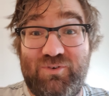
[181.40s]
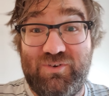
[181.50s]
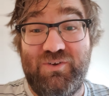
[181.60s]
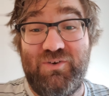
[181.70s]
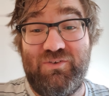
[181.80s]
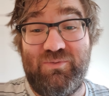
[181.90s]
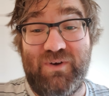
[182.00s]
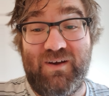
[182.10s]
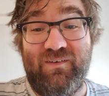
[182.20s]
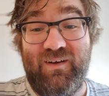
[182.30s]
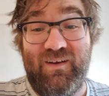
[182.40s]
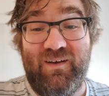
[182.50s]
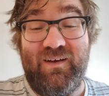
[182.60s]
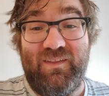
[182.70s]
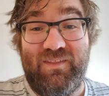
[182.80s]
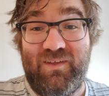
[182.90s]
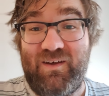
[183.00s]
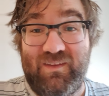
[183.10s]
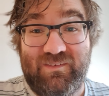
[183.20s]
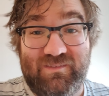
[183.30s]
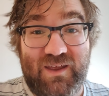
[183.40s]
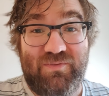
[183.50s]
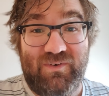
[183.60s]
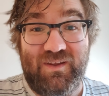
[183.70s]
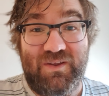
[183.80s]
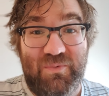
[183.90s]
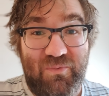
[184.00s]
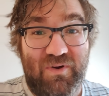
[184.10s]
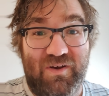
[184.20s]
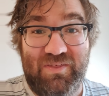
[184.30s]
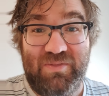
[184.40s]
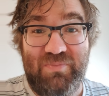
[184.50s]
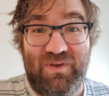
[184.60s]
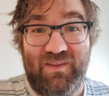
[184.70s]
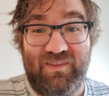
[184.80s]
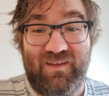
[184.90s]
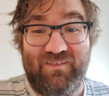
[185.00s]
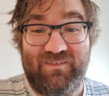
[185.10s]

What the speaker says: to yours as well, that it's definitely worth being there.